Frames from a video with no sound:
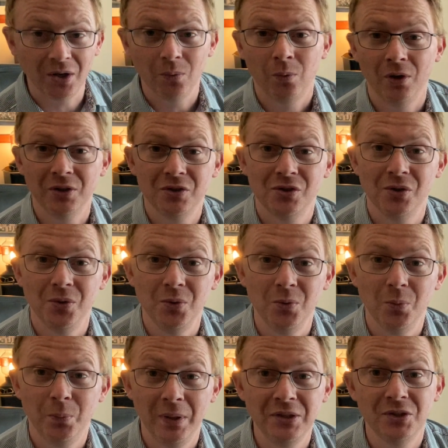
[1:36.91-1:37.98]
one or two
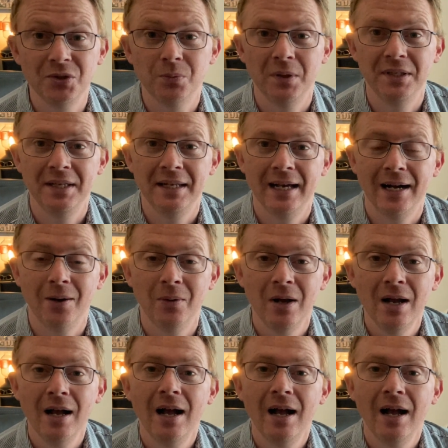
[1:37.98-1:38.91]
pictures with you now.